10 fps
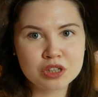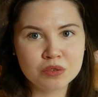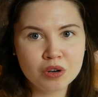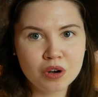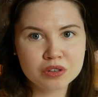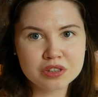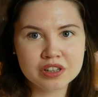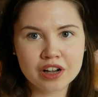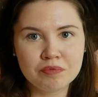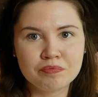So not,
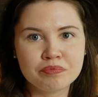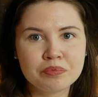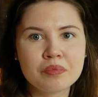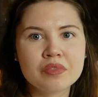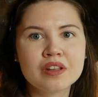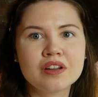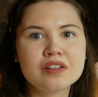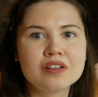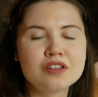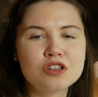so
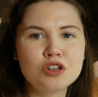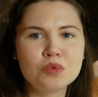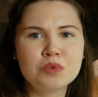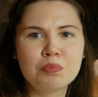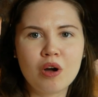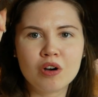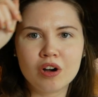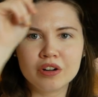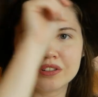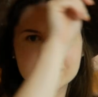you would block
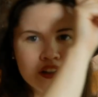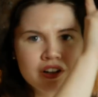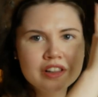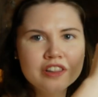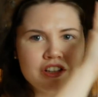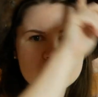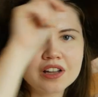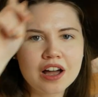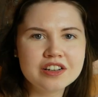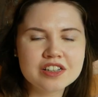on
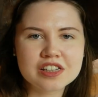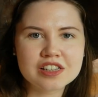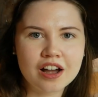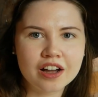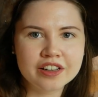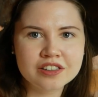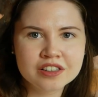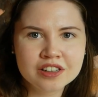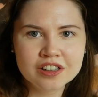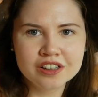this underside
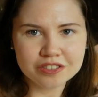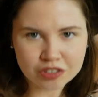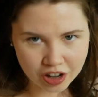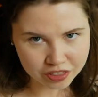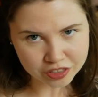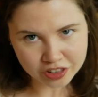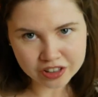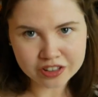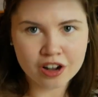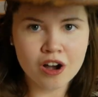rather
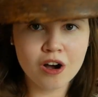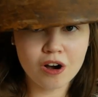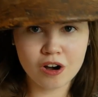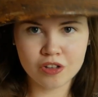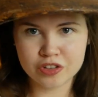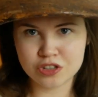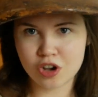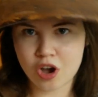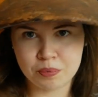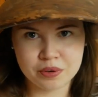than on the
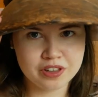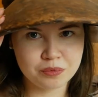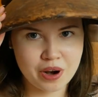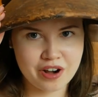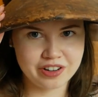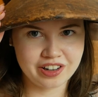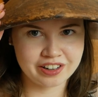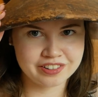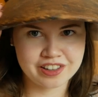top and then wear it like